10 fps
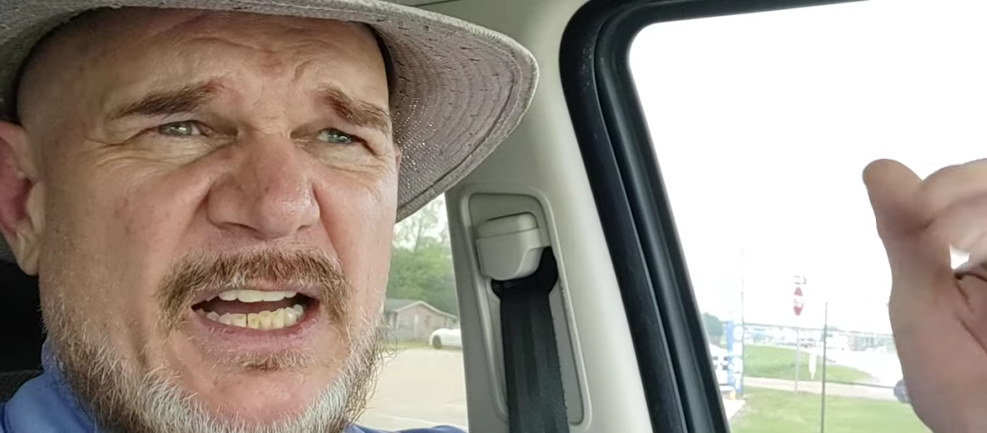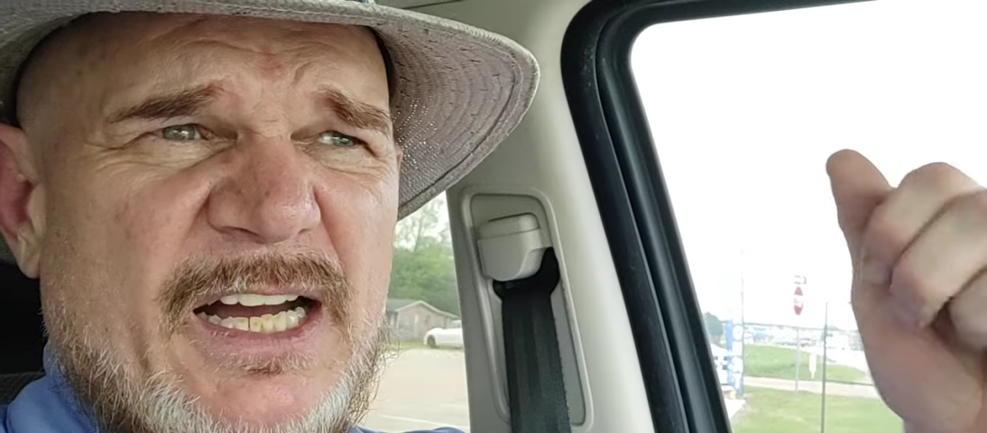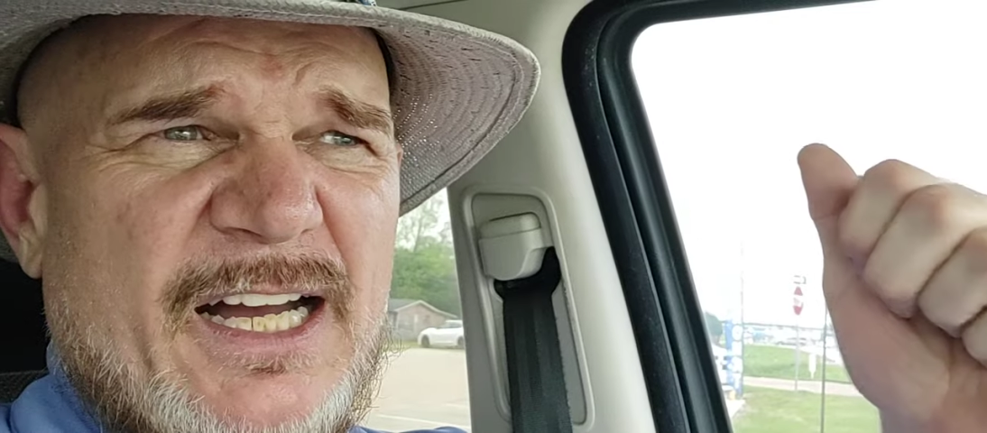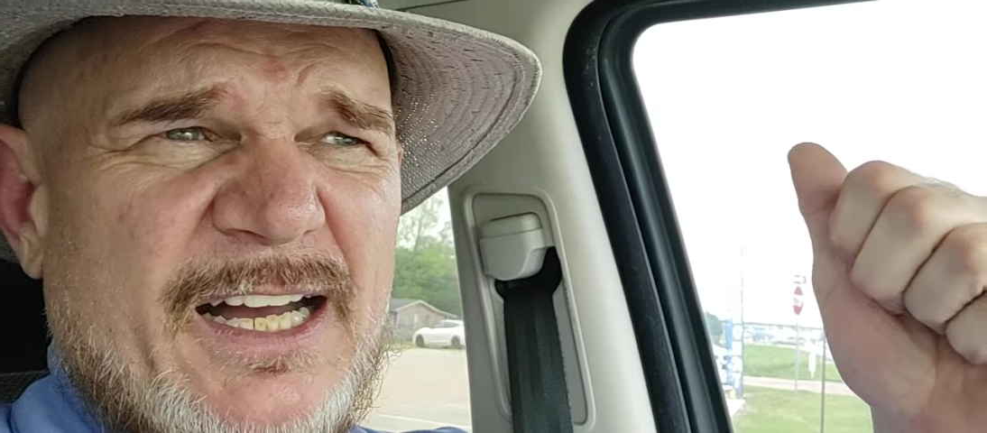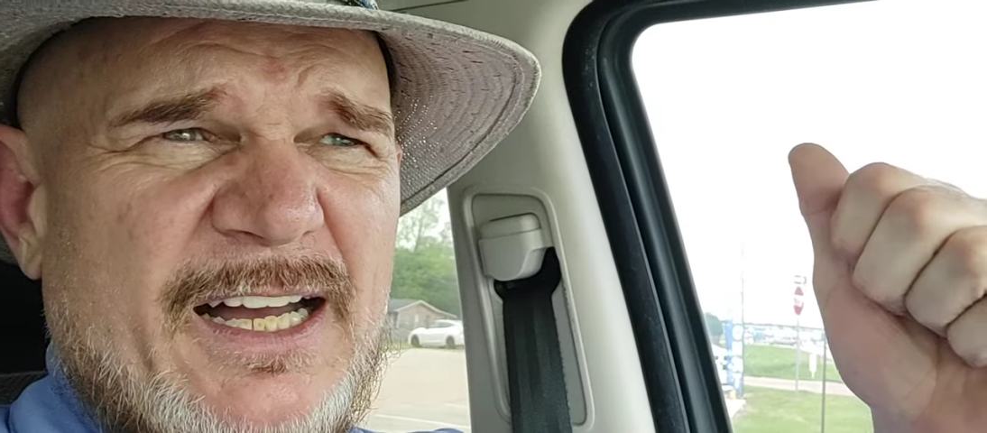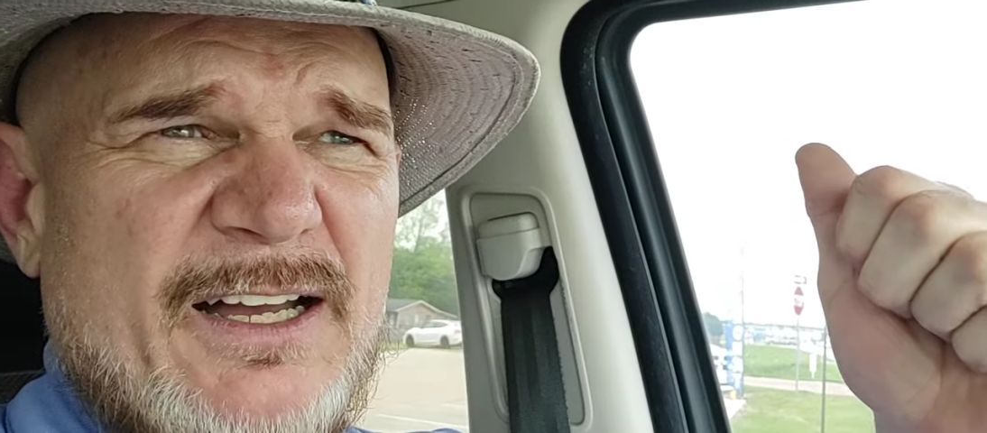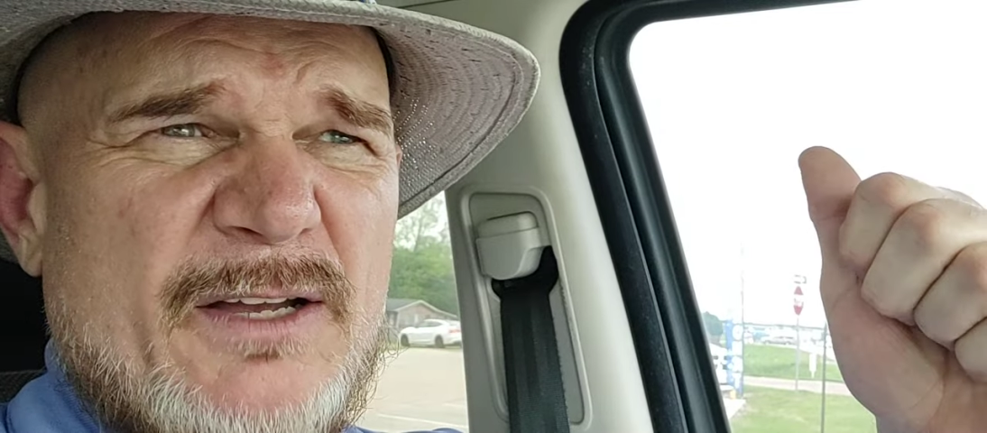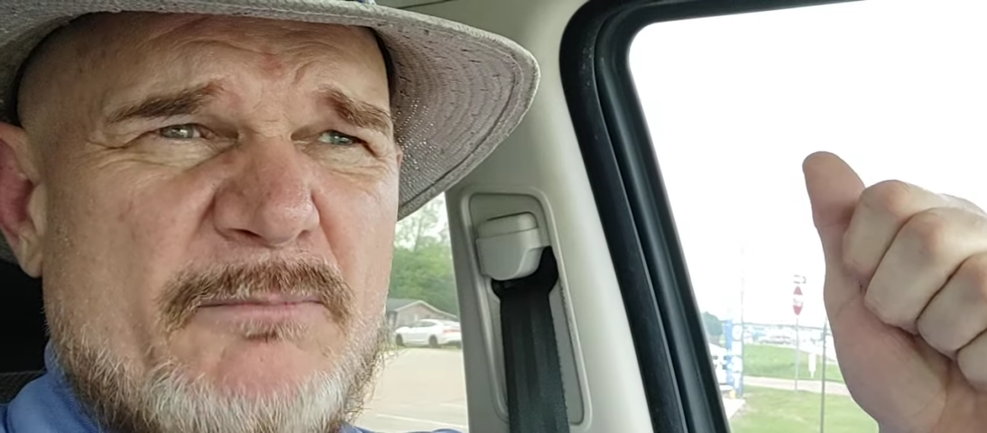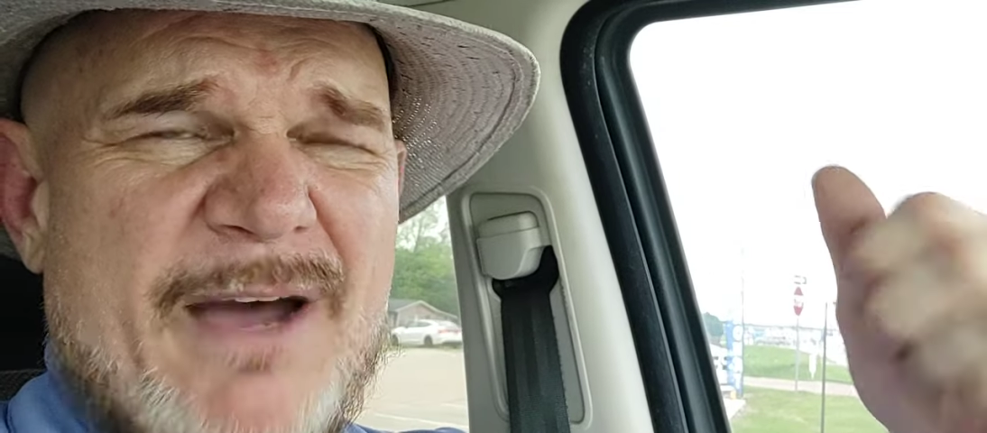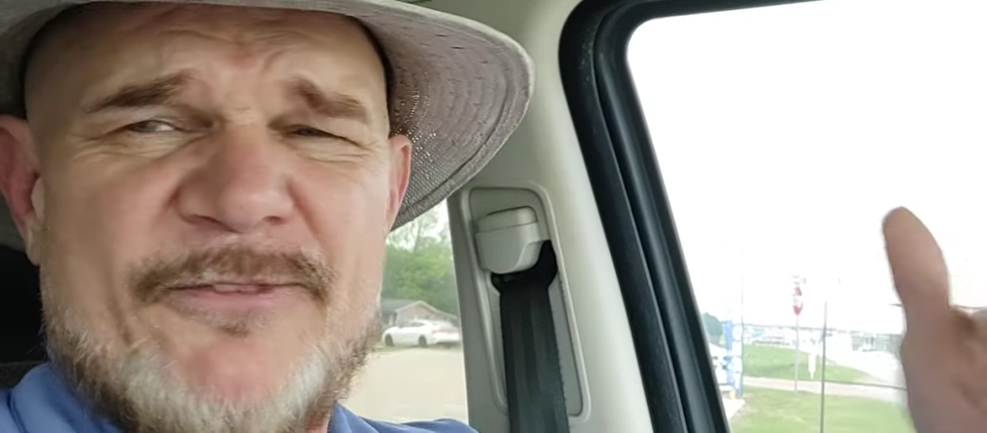
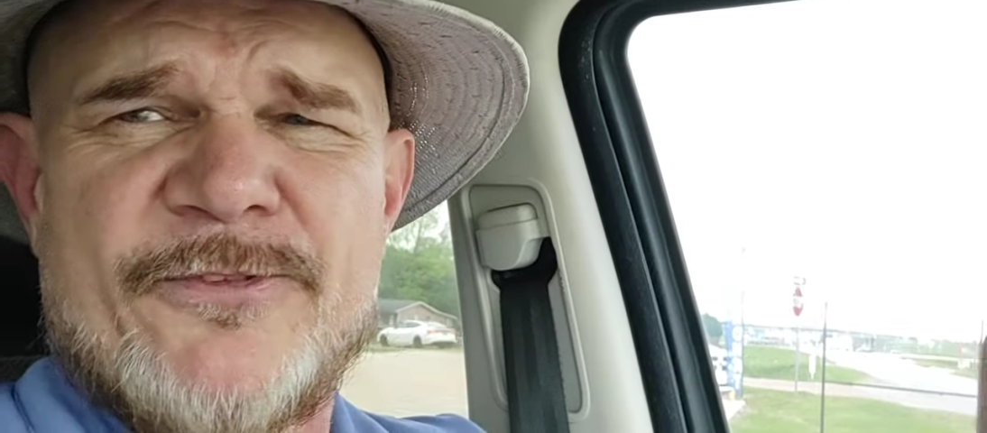uh, my